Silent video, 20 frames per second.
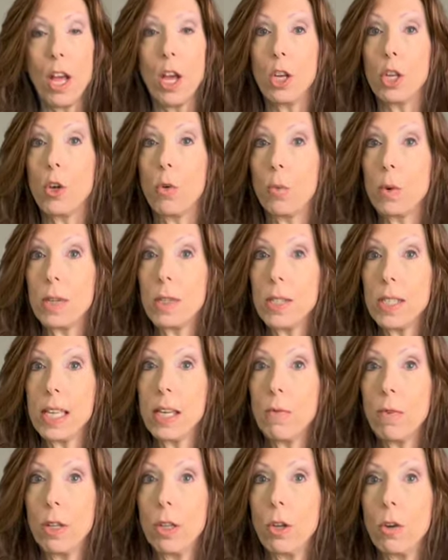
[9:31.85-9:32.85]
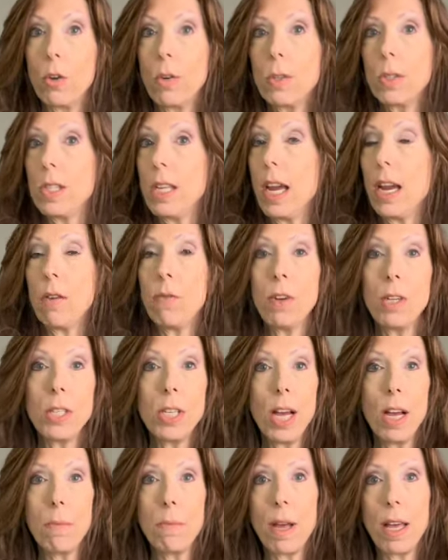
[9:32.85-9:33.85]
You'll receive alerts every
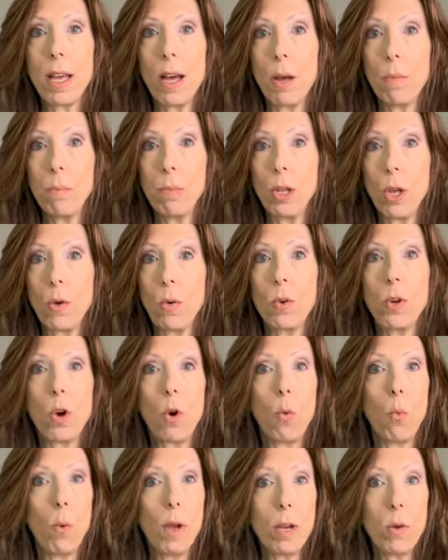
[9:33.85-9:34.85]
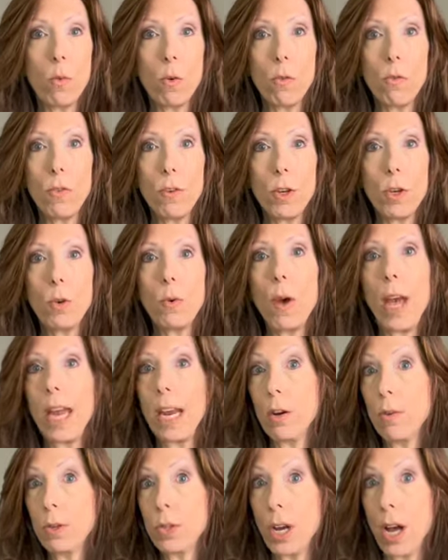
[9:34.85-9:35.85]
time I upload a wig review,
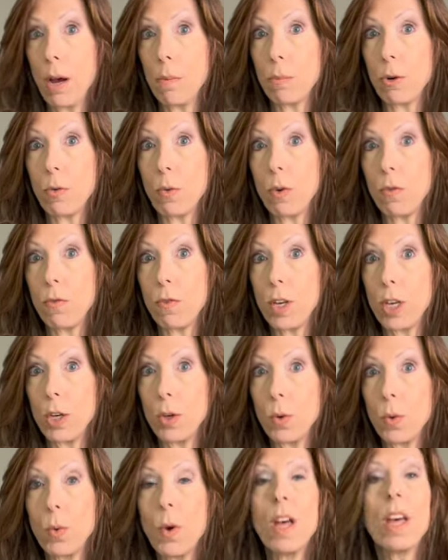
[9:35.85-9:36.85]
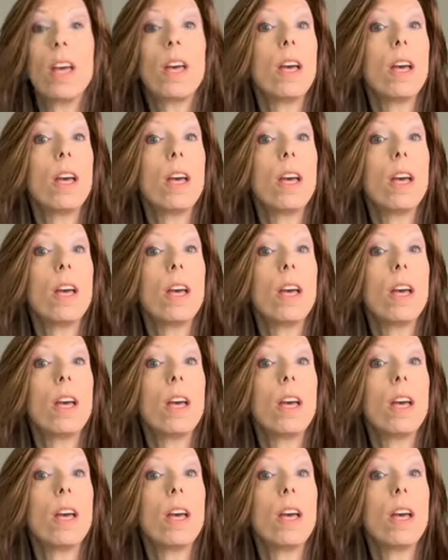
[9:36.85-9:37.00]
hair topper review,